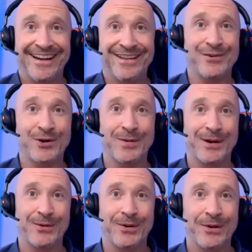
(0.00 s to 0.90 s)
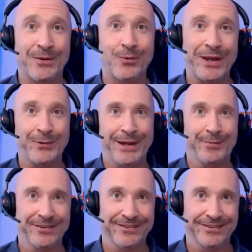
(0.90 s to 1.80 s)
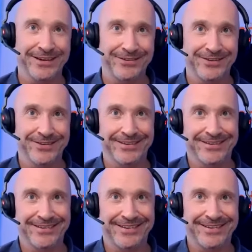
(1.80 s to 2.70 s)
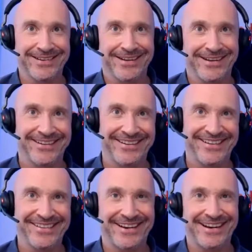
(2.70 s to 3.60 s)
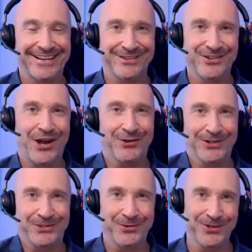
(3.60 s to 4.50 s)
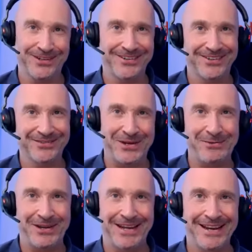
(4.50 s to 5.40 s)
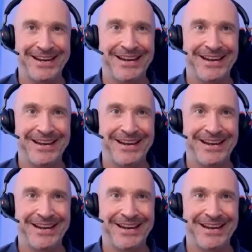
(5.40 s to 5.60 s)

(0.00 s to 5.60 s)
and I talk about wee presentations. It's kind of a little childish word. Oh, wee.